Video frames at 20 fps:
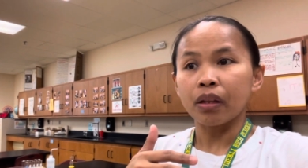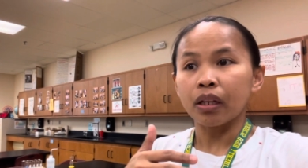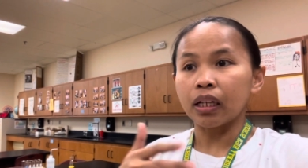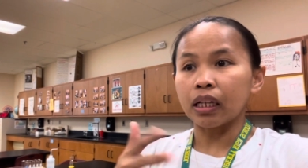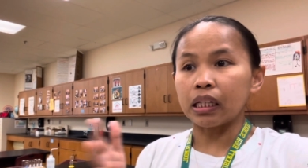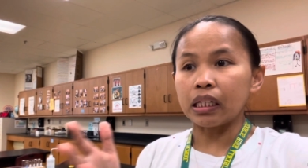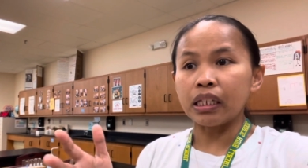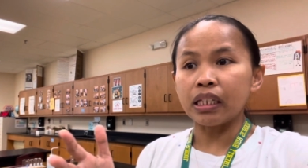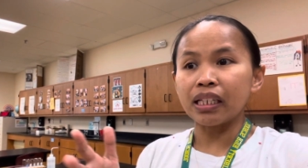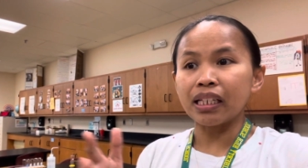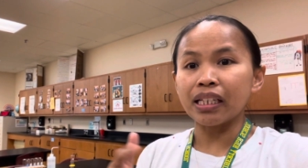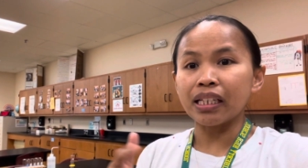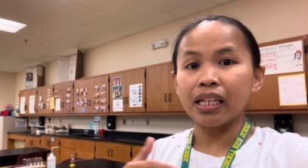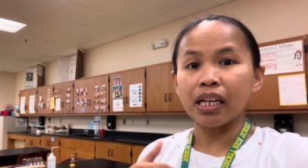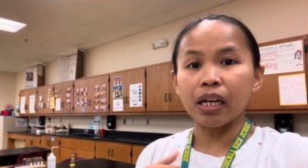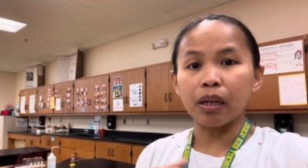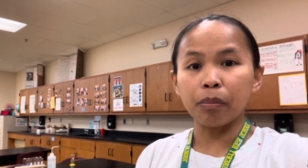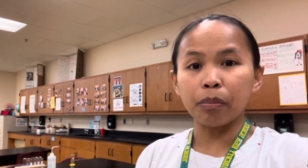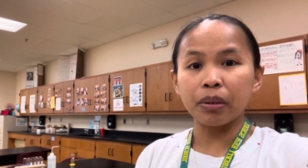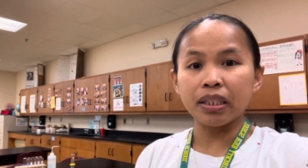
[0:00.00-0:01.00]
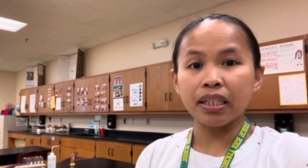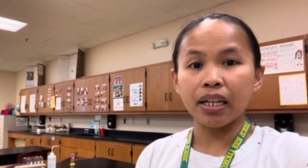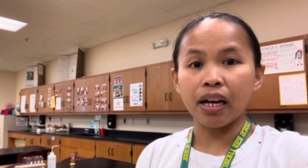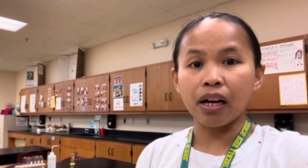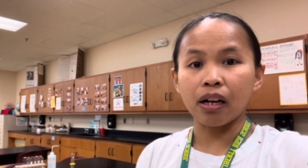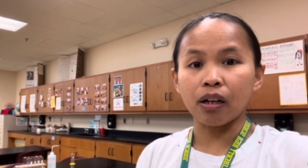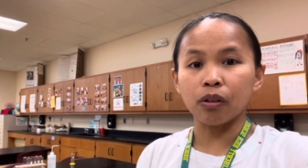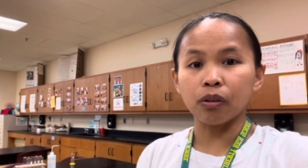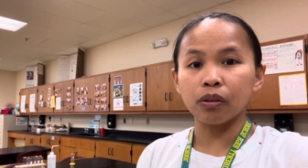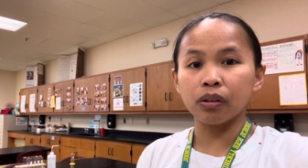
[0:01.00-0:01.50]
clean and help us
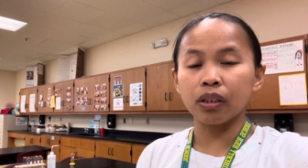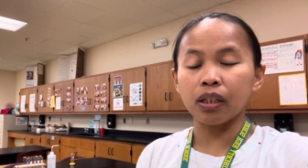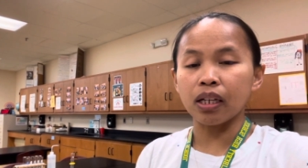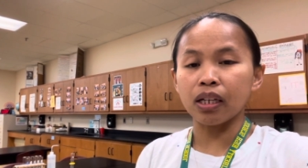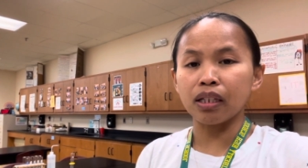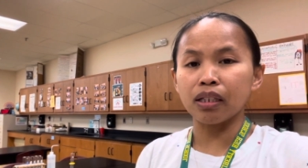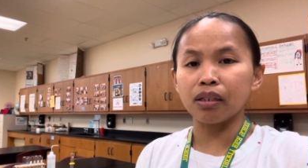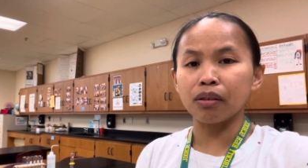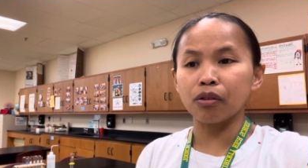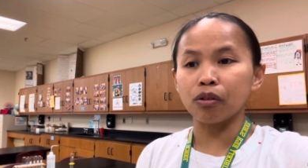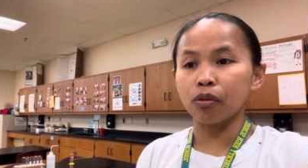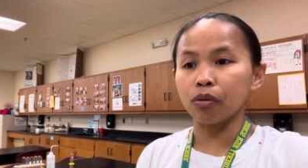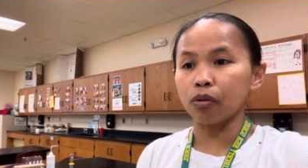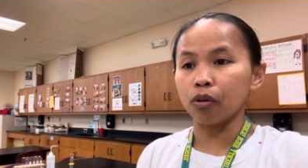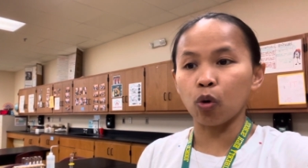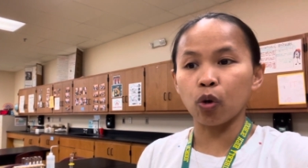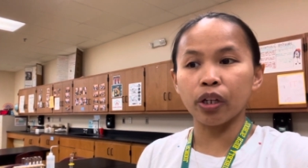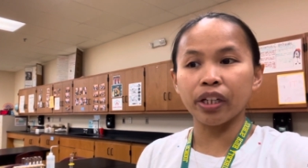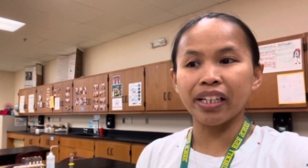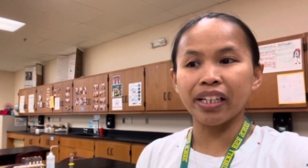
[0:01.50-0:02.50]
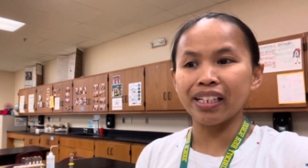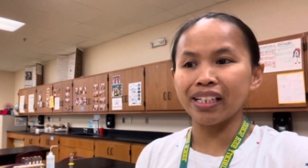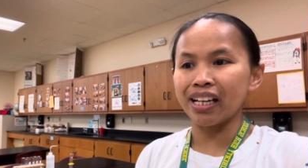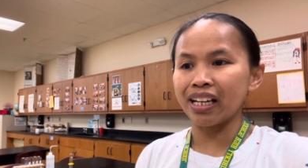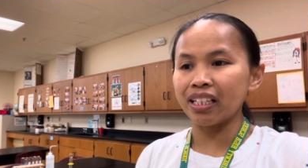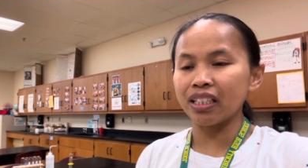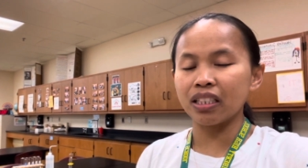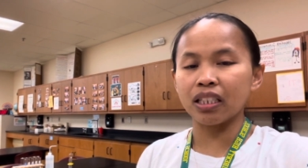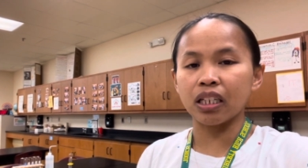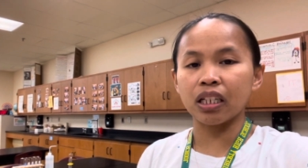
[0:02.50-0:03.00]
out in
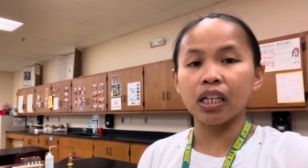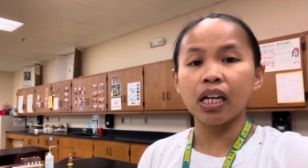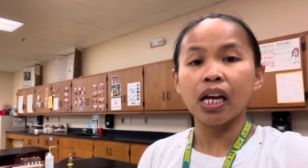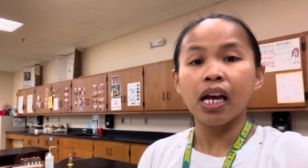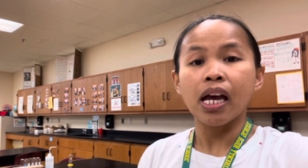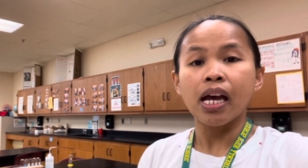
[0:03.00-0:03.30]
organizing